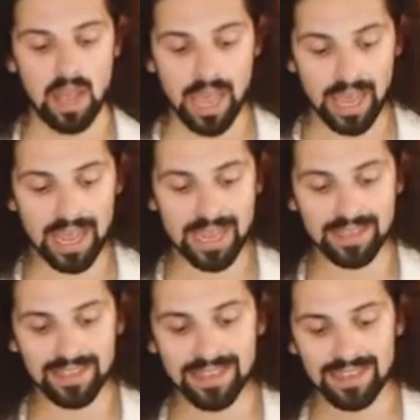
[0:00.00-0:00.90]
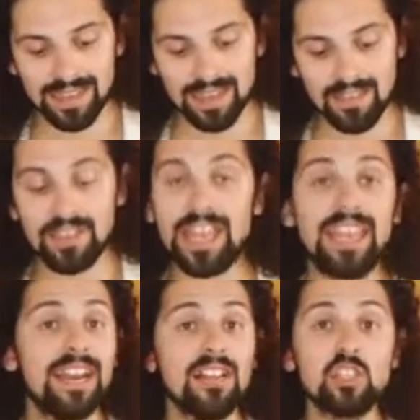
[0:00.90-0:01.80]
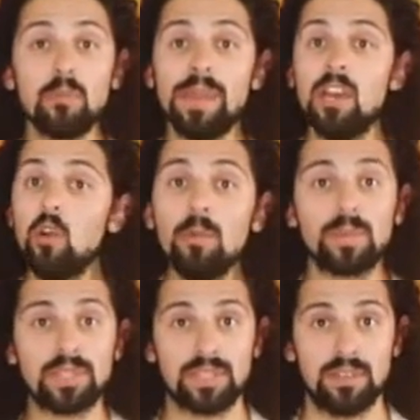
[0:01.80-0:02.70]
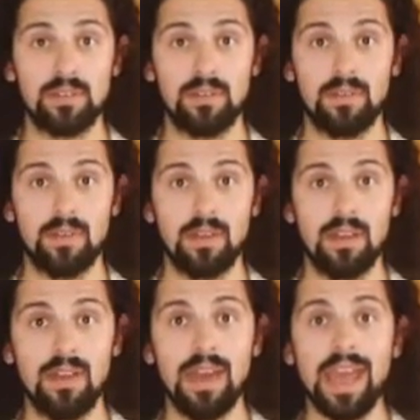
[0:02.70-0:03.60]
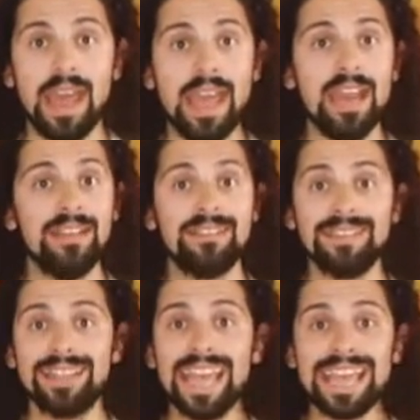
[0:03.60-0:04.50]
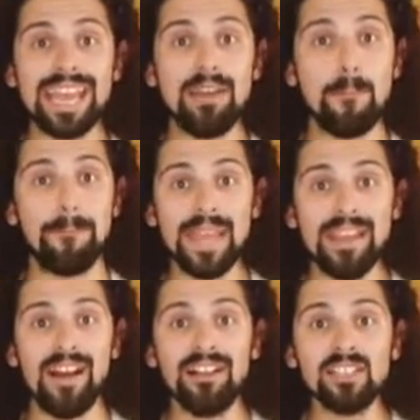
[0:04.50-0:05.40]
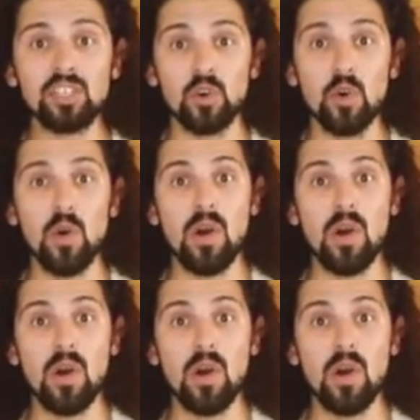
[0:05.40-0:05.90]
and they can also be loops, and they can be also